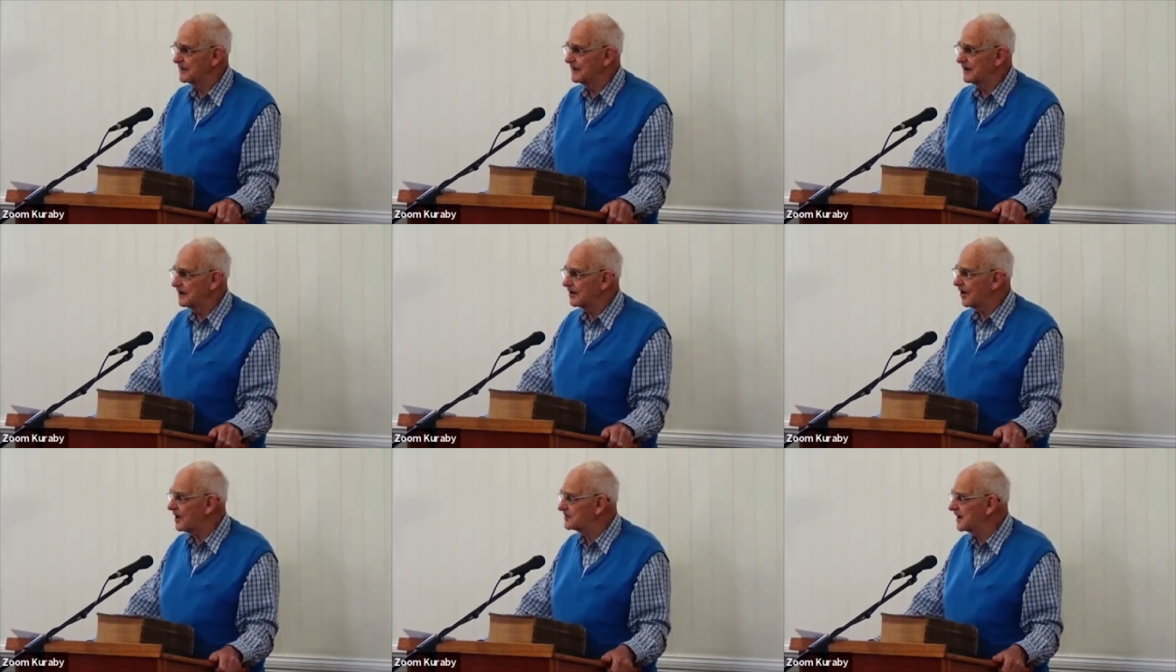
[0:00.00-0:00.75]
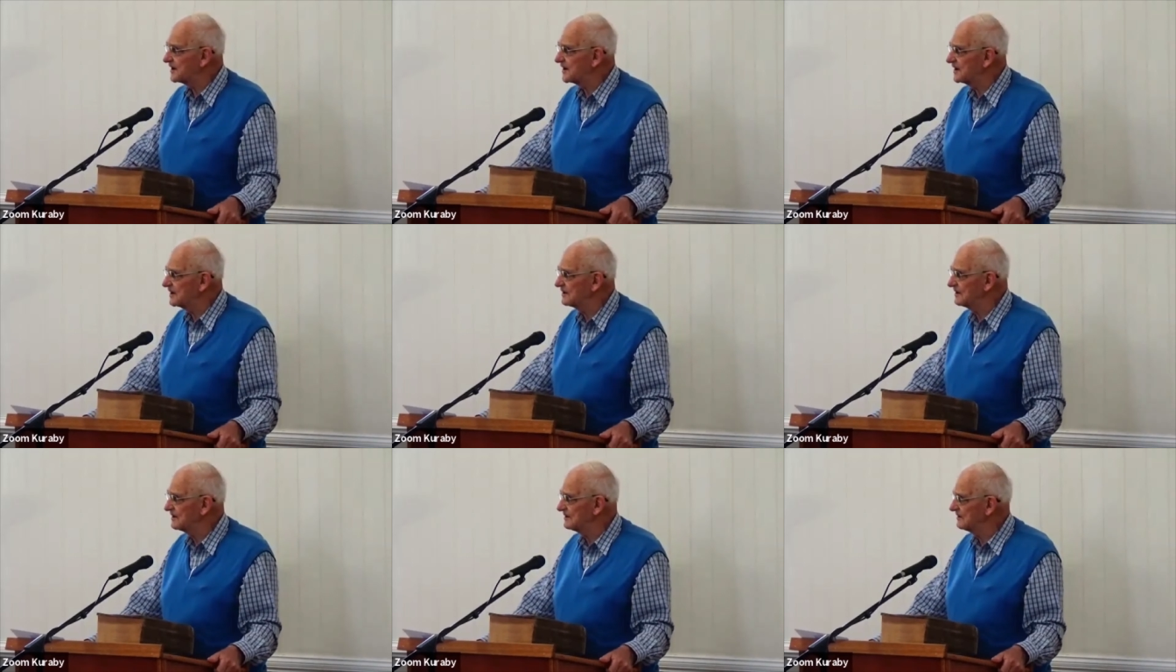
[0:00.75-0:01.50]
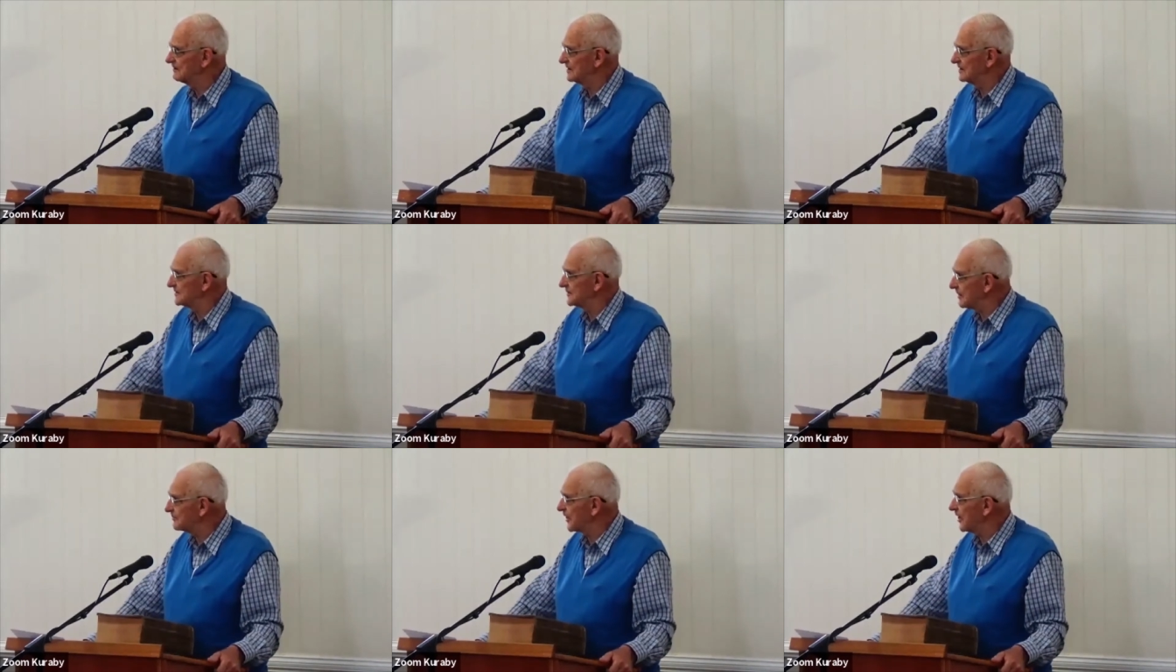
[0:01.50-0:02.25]
And I'm getting
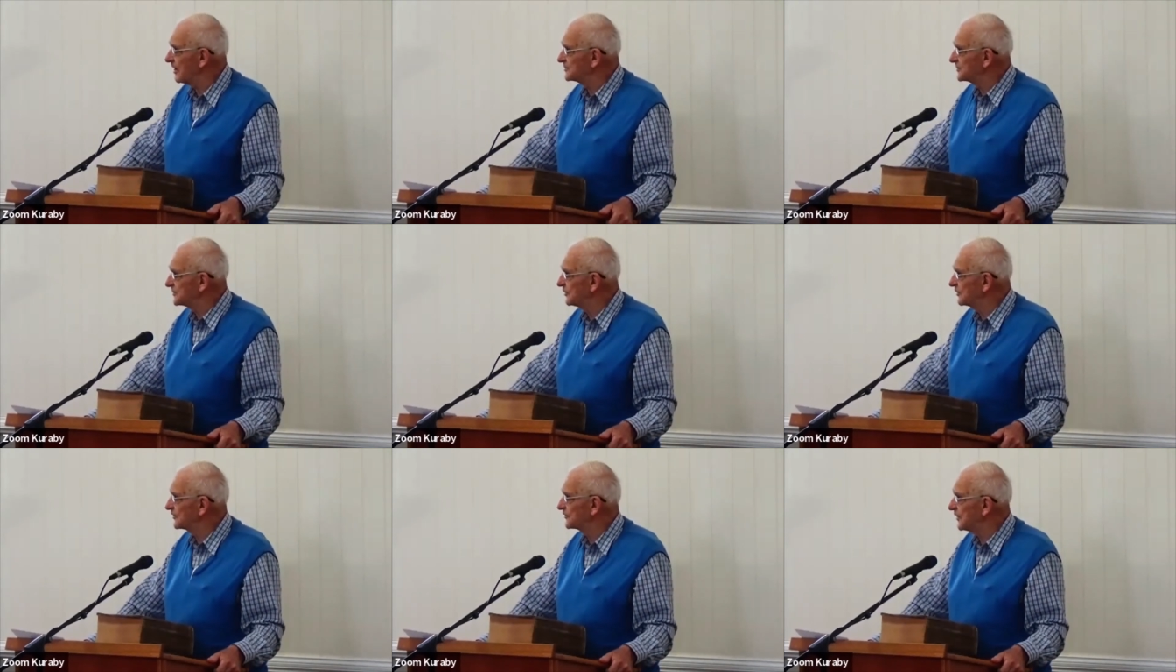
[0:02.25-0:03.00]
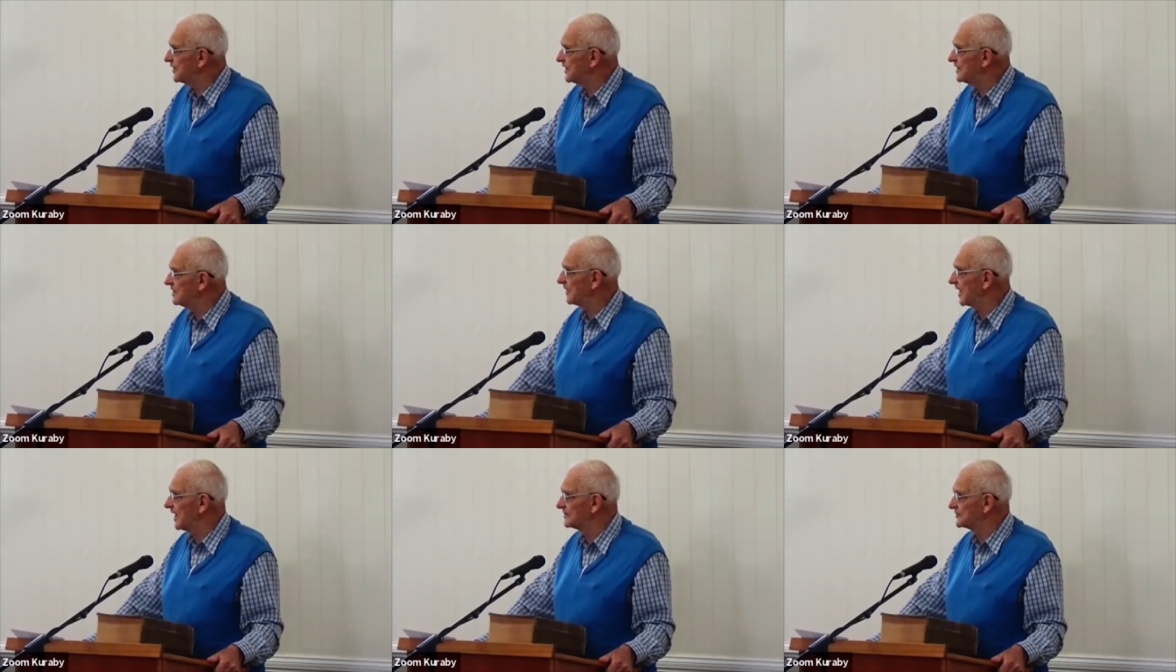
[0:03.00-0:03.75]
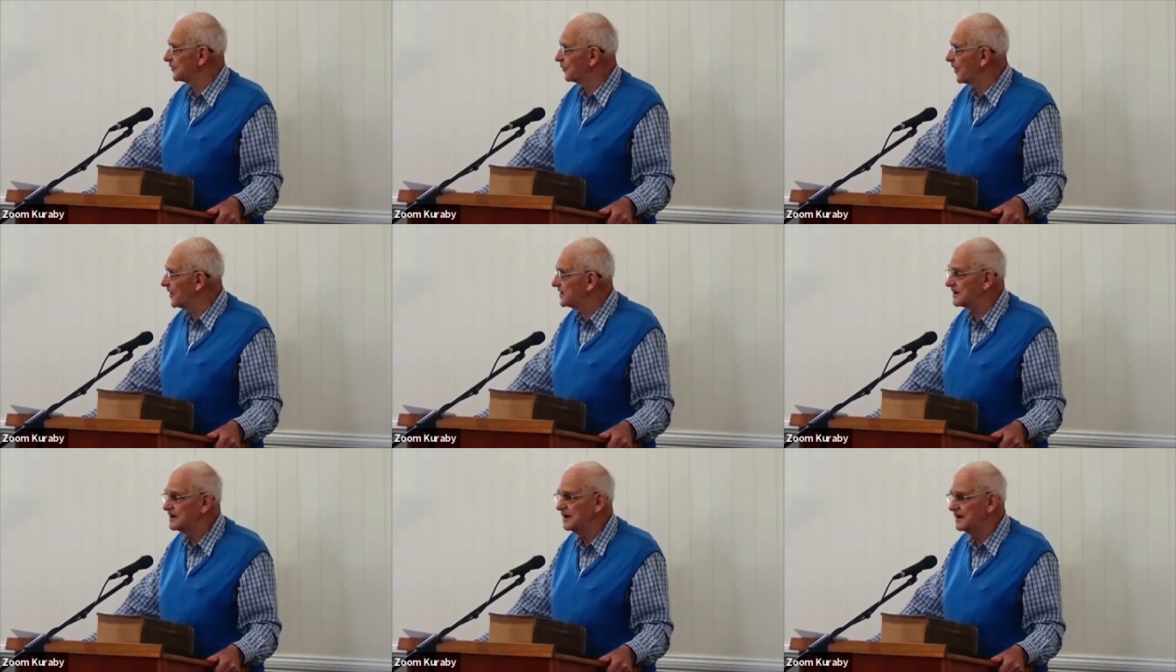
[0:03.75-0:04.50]
sometimes two and three emails a week
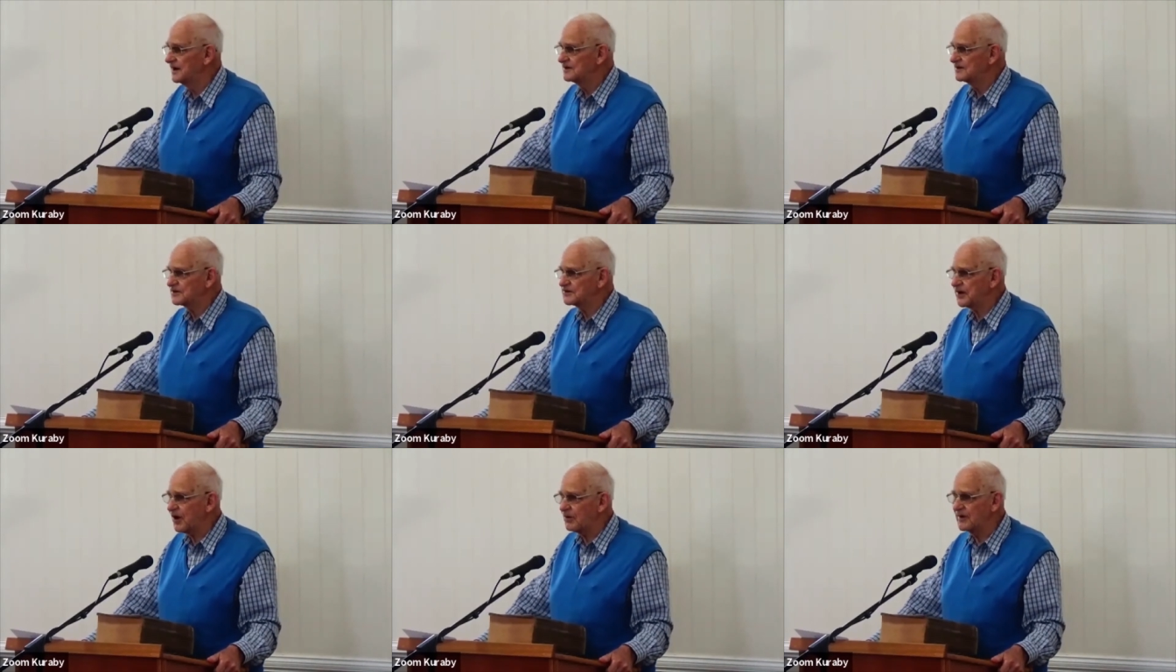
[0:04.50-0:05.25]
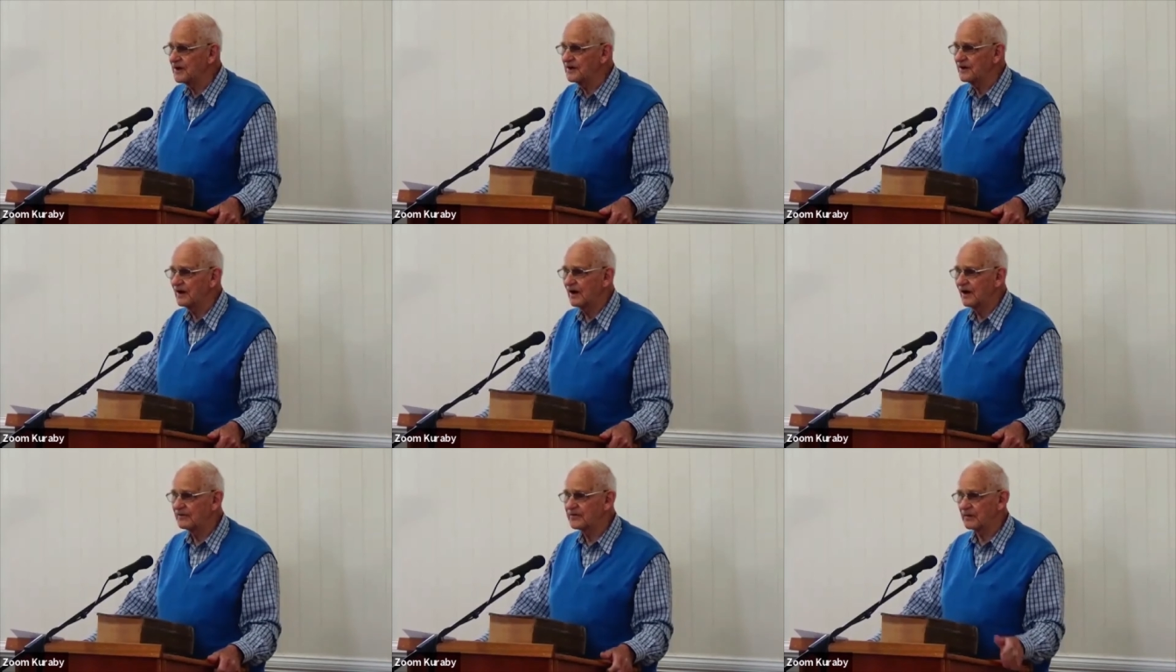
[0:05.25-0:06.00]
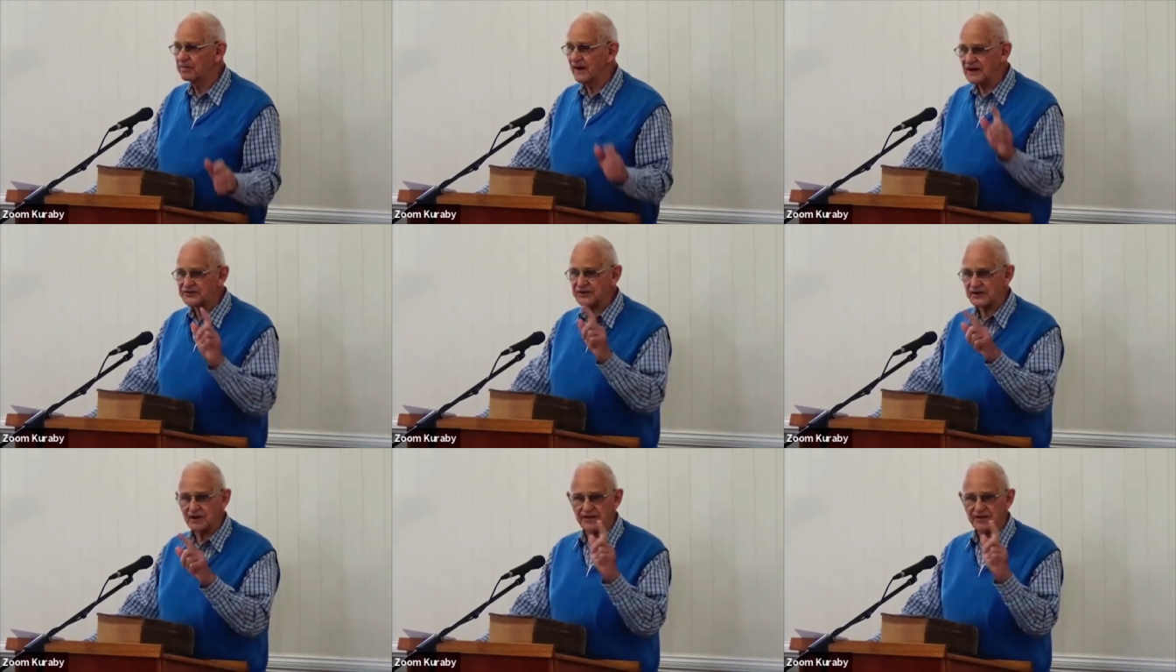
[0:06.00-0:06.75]
to tell me of the blessing
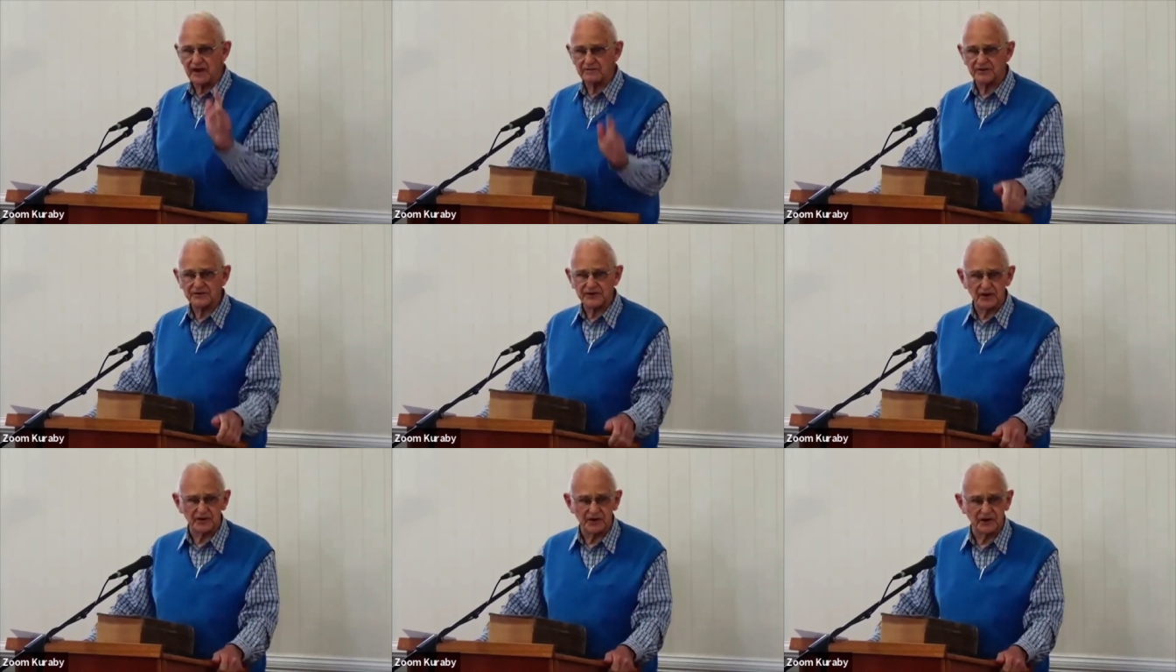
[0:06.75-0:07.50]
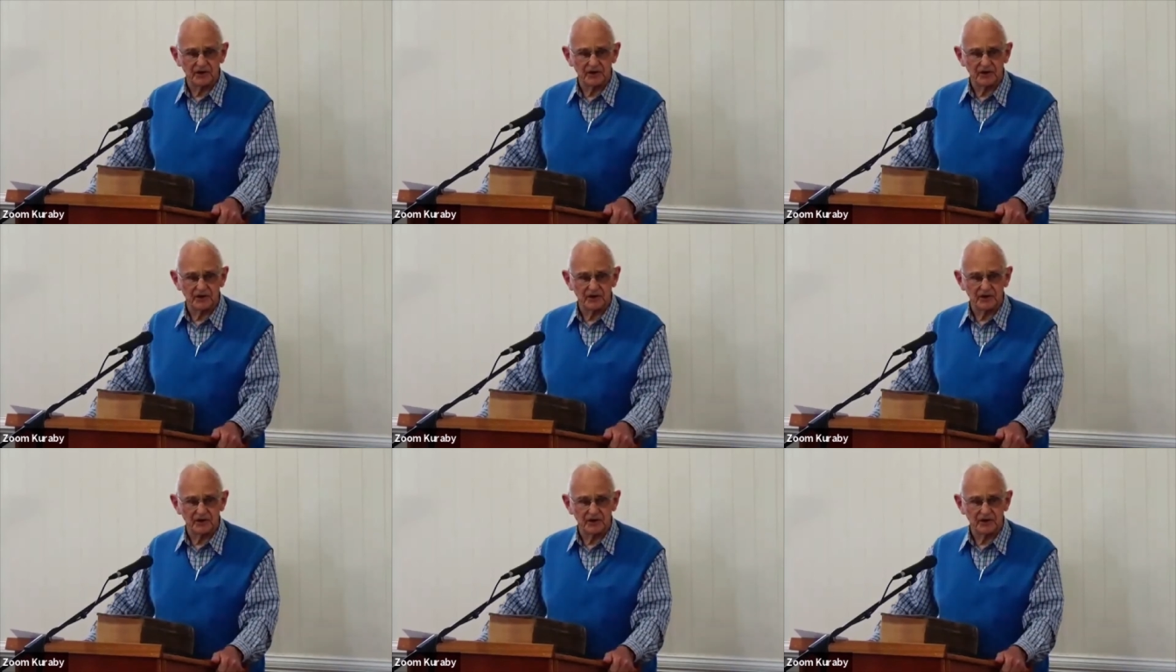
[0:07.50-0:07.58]
of that material.